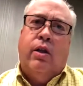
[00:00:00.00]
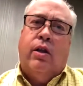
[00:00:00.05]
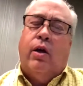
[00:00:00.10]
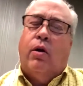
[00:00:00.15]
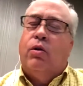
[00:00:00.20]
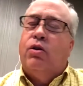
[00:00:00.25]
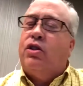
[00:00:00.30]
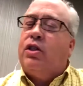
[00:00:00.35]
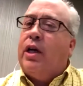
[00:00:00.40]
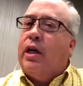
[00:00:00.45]

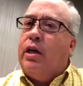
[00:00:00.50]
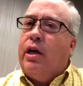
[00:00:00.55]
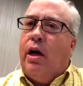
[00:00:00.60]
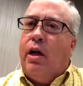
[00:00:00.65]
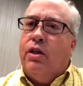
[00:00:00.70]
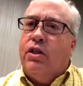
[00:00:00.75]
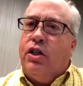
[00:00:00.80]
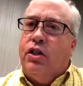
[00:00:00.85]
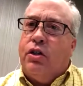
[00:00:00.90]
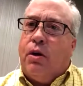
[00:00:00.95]
those
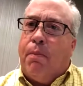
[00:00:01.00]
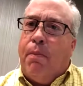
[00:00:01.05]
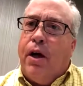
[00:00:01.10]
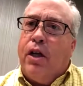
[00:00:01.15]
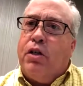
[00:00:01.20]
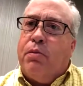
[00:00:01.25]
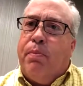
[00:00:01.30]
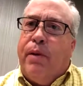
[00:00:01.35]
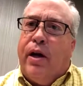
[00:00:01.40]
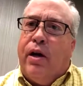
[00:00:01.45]
technologies are
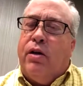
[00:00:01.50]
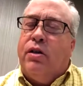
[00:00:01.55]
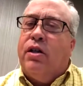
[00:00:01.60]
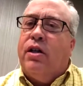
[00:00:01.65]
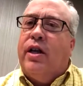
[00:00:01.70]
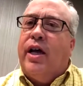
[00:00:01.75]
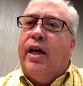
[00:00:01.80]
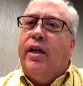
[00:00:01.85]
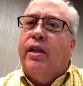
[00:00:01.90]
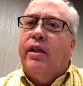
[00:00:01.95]
much better
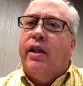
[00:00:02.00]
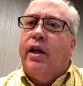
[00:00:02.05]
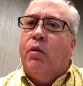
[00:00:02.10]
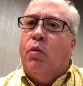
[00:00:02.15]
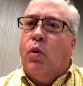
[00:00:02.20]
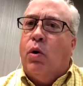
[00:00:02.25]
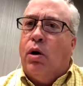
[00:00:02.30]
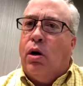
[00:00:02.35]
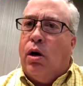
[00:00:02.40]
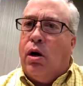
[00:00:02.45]
today than they
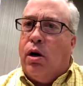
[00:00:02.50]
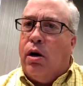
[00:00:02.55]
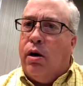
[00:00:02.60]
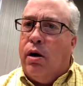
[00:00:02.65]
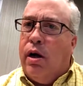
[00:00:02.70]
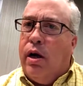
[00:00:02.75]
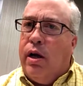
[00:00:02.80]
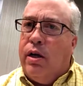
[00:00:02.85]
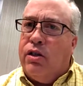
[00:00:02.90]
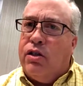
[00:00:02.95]
were
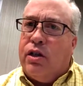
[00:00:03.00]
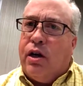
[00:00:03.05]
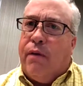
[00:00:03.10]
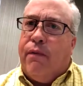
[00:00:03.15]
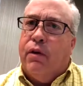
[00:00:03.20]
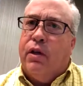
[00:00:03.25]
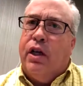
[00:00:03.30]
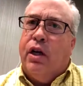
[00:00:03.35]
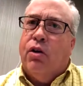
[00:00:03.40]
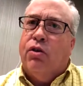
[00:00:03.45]

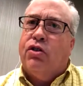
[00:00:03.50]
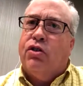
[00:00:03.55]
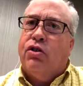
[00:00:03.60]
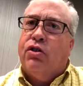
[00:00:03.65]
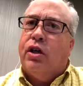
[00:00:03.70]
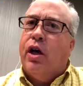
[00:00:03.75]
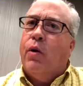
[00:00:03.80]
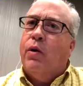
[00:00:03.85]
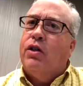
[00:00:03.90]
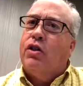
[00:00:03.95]
several years
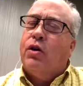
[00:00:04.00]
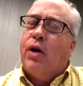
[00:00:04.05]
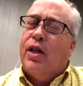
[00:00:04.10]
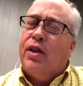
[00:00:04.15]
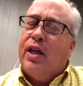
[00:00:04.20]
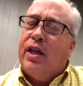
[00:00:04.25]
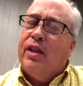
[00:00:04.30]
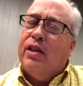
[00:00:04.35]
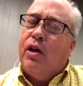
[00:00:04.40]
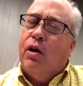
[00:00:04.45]
ago. And so
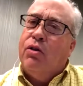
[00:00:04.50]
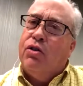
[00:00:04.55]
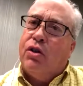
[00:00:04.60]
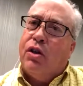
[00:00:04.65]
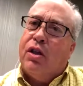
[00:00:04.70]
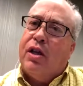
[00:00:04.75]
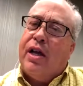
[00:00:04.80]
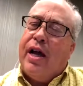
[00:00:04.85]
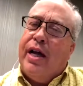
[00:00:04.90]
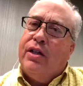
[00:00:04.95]
I think those
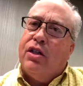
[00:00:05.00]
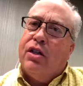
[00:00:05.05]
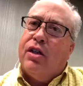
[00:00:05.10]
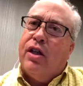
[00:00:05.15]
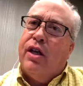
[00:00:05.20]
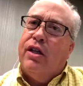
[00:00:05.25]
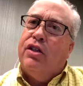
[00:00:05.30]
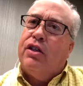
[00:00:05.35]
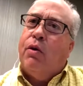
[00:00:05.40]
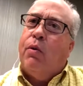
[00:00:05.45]
are the kinds of
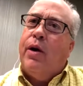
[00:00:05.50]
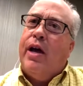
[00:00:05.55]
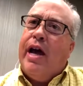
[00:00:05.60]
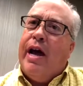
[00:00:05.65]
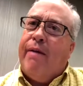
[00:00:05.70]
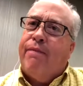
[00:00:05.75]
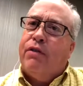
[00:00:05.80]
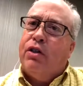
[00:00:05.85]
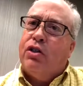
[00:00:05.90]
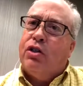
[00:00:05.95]
things that we
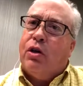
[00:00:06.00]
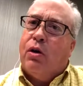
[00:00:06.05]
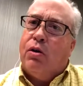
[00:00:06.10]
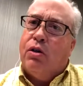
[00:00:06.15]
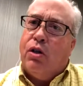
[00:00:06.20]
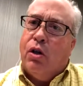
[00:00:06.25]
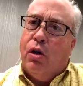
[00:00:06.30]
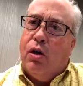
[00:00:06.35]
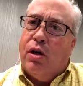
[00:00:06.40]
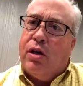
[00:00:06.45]
have to start
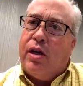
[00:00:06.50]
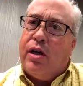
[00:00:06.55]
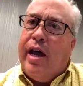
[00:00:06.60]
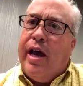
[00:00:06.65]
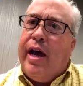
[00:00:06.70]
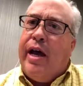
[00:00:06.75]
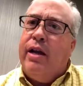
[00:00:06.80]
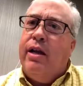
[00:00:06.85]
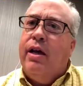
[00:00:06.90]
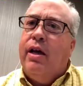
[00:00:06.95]
to look
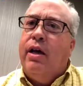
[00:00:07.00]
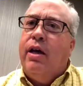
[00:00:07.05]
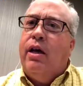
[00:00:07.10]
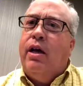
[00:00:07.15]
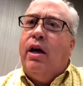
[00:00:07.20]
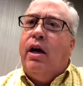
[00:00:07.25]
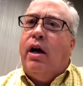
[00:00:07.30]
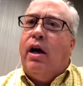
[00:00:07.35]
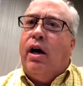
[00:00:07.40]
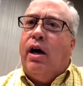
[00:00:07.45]
at
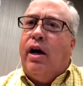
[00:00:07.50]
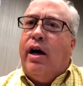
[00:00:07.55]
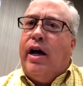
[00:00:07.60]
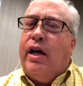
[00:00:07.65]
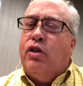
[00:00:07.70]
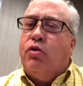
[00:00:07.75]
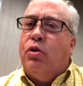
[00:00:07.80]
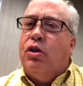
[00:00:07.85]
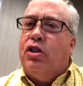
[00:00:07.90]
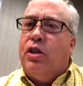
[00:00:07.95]

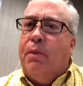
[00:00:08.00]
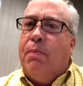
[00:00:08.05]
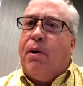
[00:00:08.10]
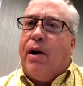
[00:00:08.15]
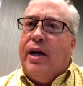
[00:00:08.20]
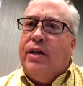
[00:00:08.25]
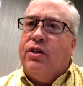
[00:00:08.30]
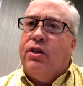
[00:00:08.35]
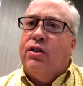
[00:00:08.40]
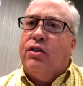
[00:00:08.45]
as we see
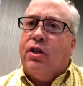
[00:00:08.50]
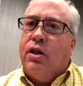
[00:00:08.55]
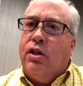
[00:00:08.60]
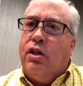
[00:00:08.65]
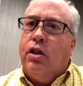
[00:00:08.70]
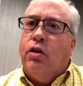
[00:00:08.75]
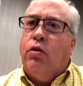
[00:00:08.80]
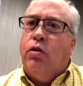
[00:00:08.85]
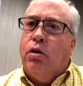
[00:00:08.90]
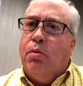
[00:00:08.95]
prices
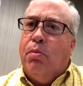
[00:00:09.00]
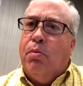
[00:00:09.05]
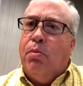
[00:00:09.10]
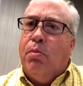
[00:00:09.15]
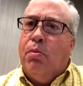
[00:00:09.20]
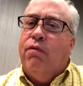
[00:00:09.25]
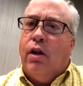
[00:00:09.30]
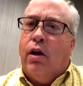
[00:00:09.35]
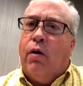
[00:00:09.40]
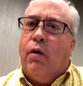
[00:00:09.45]
continue to
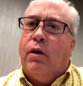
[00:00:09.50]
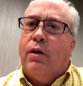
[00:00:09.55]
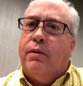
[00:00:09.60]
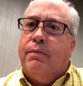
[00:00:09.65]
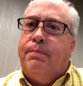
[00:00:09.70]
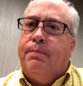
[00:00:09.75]
move lower.